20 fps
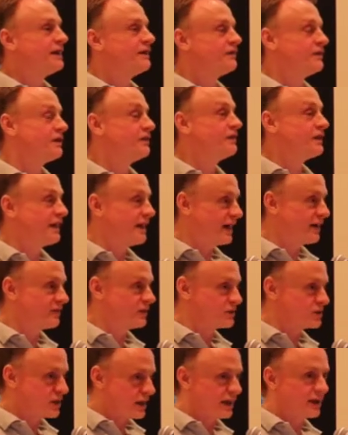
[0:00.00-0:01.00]
even if they
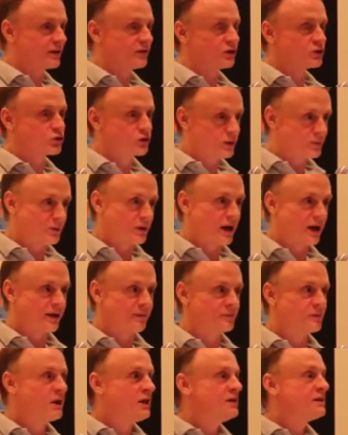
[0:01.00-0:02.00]
haven't taken the trip
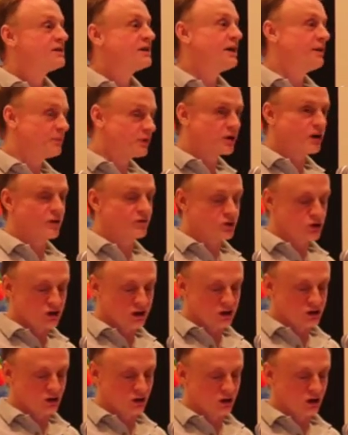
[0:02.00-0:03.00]
yet. Keep the
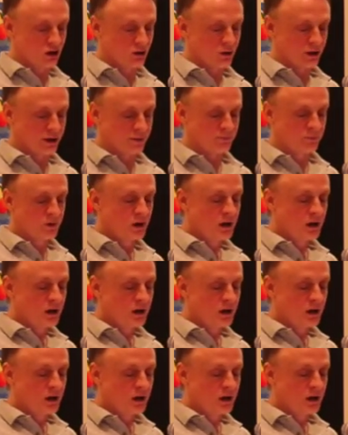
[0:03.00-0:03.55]
conversation going.